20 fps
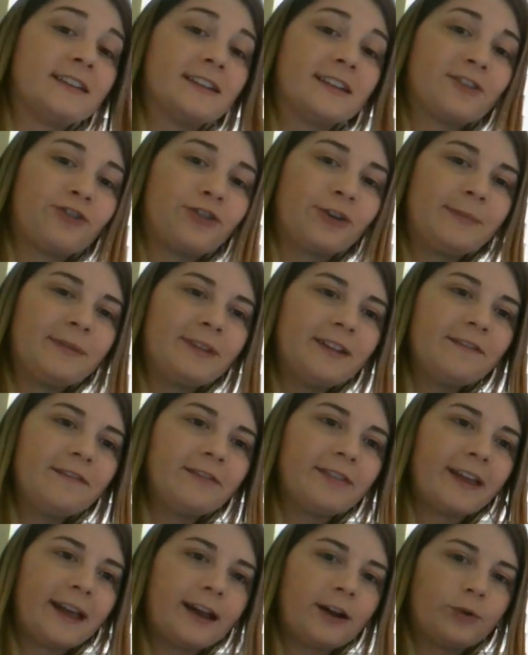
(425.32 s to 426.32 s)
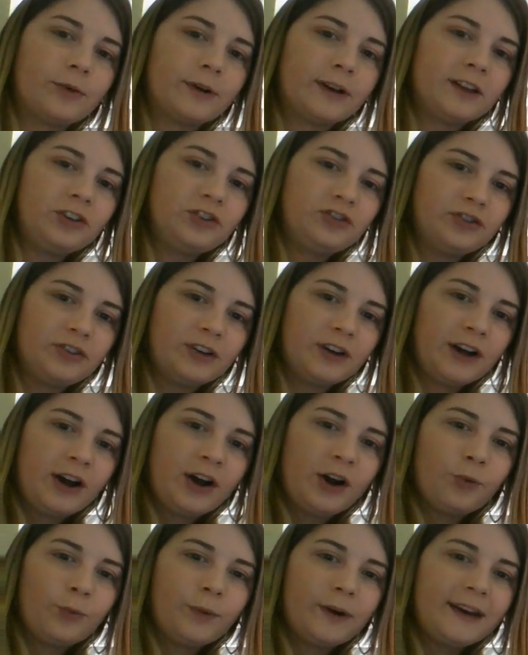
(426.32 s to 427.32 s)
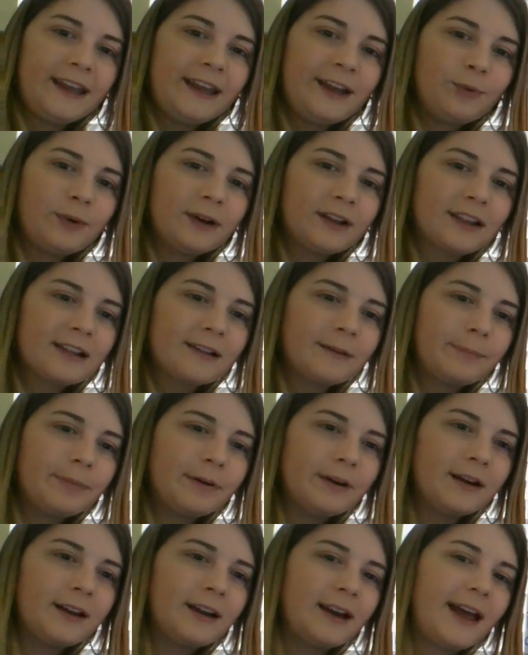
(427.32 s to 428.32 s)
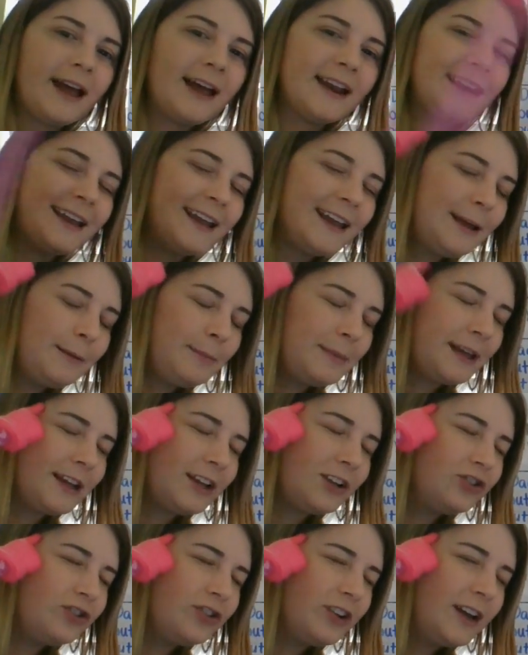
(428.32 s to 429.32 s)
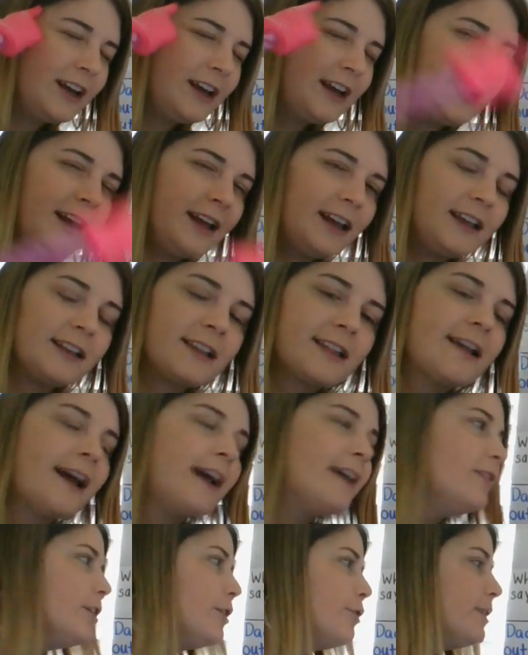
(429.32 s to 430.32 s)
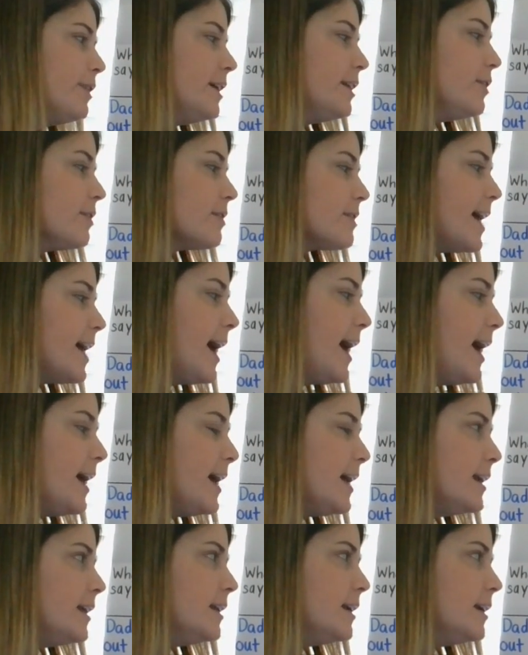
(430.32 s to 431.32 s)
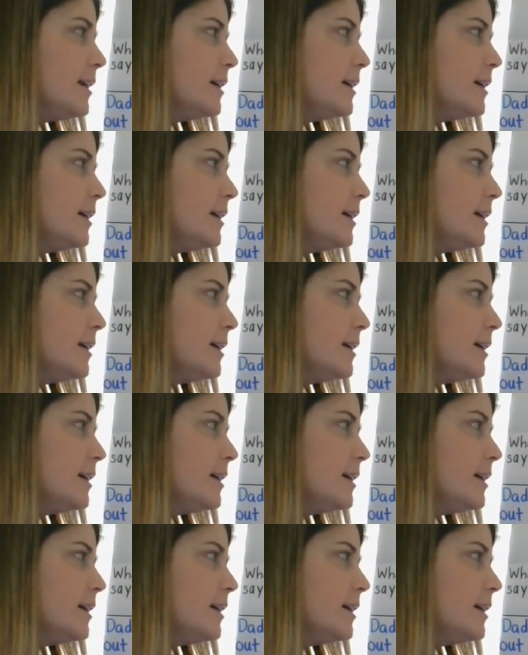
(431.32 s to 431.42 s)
descriptive language when he wants to put an image inside the reader's head.